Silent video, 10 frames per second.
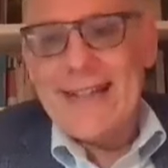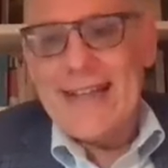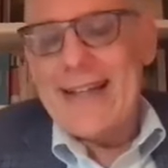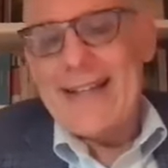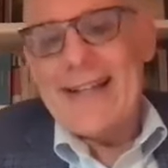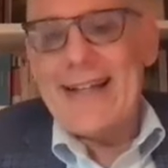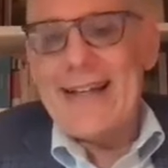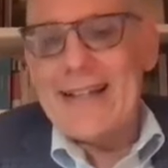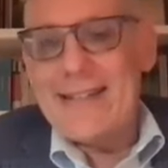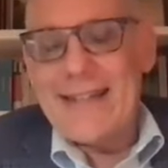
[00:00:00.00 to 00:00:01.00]
And
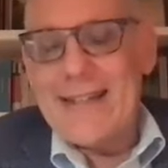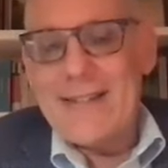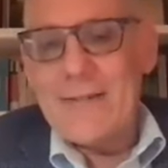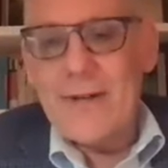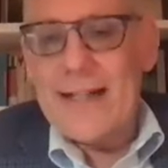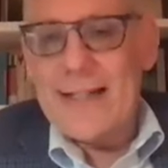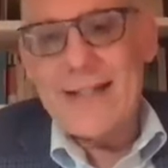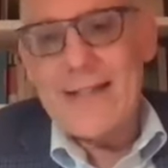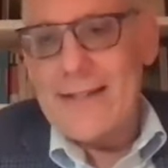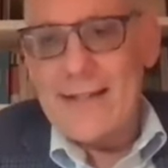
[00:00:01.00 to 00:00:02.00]
it's great to
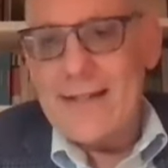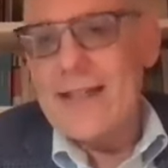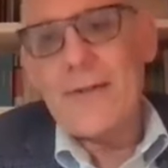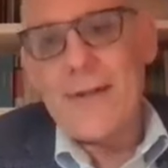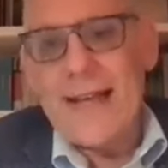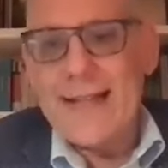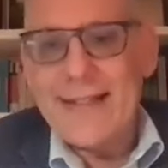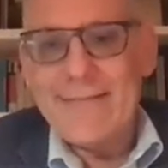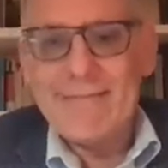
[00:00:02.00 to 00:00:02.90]
see you, Natalie.